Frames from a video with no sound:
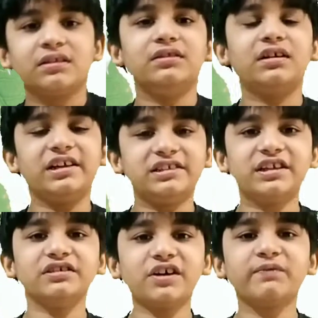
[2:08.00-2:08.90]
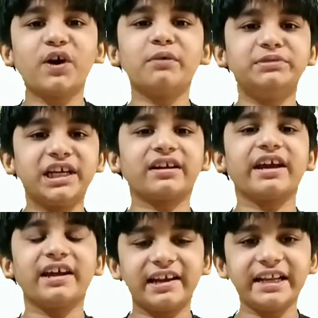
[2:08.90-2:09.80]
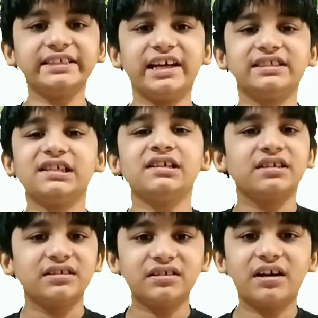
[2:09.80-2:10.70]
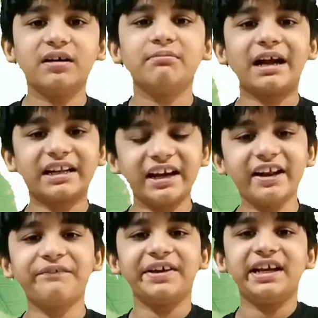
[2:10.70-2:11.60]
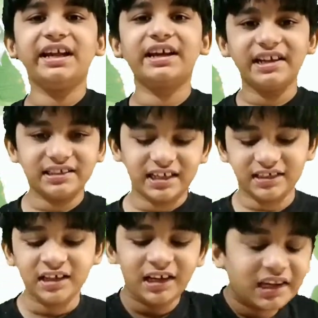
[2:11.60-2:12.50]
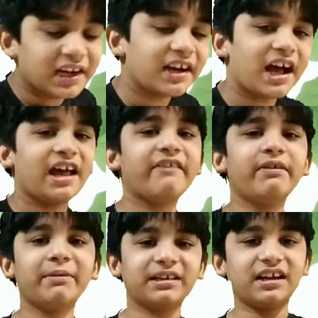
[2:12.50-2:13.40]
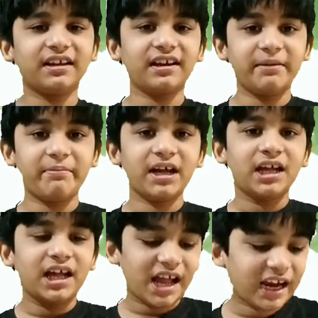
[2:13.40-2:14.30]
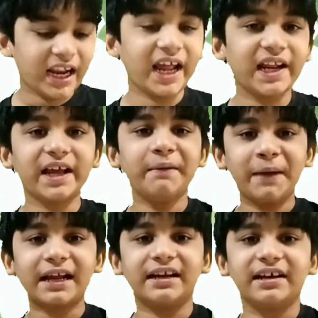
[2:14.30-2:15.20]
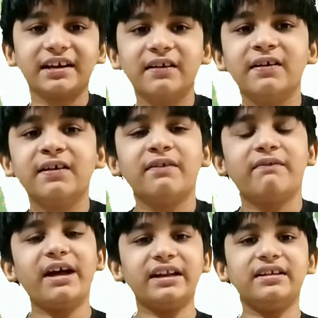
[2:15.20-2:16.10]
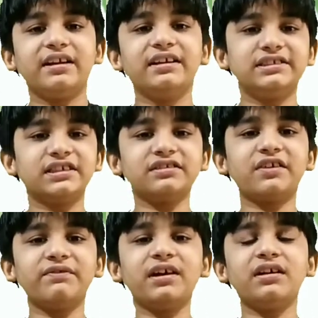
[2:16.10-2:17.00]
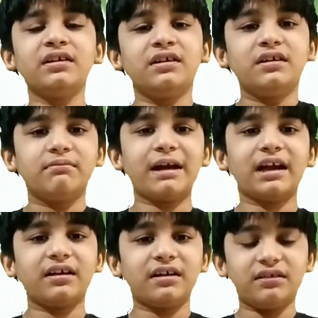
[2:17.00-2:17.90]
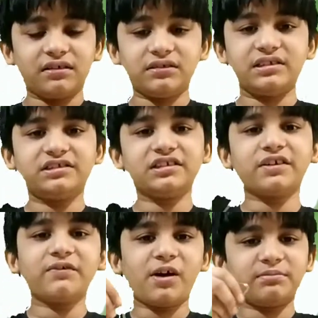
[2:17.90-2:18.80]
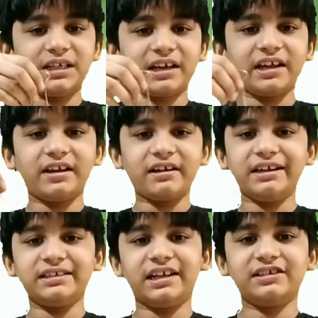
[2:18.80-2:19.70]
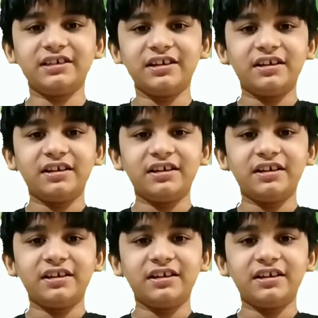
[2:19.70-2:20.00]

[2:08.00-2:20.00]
the distance of the object increases, the magnetic field decreases. Here I have a metal clip and a ring magnet. When the distance of the object increases,